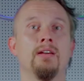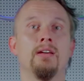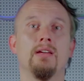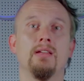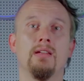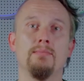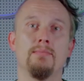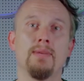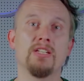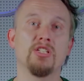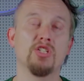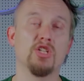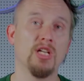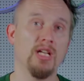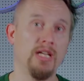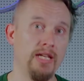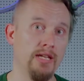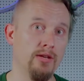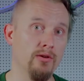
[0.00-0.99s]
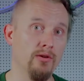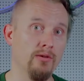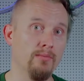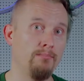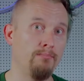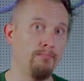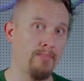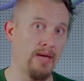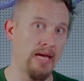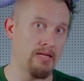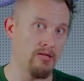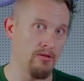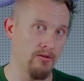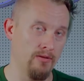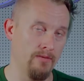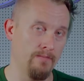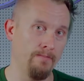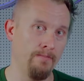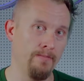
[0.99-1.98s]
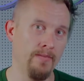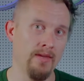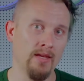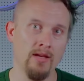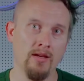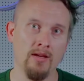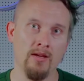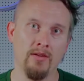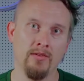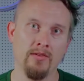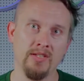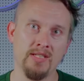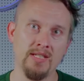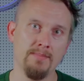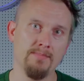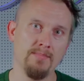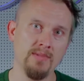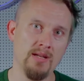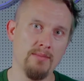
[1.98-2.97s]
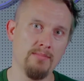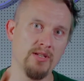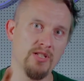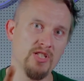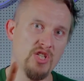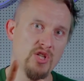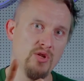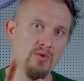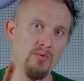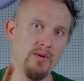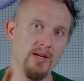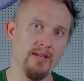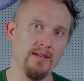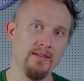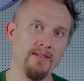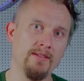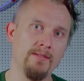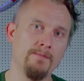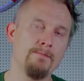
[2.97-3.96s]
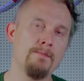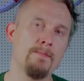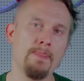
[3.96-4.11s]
in a much cleaner pattern. So tip number 2 is,